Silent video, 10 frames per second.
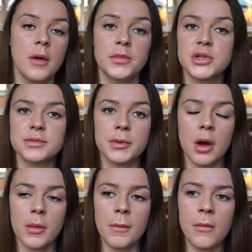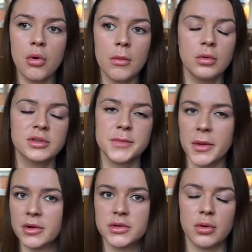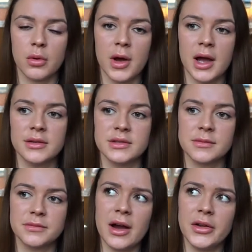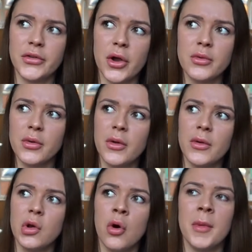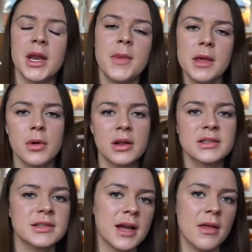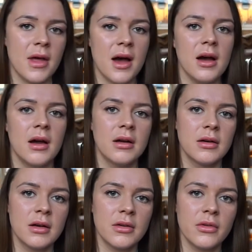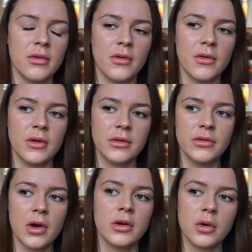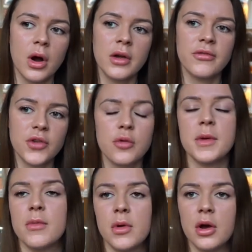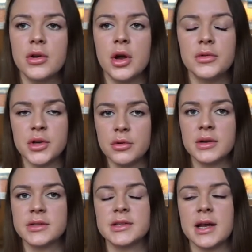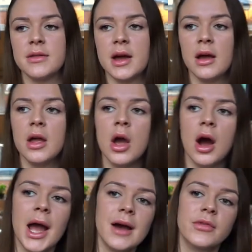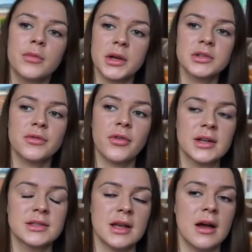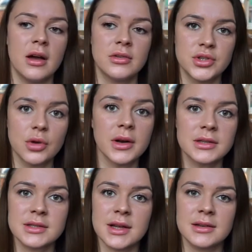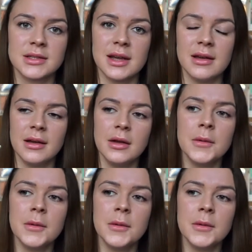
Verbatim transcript: I'm just becoming more and more spiritual and I don't not many people understand that. Quite a few people I know don't understand that. I have a bunch of friends that do understand it,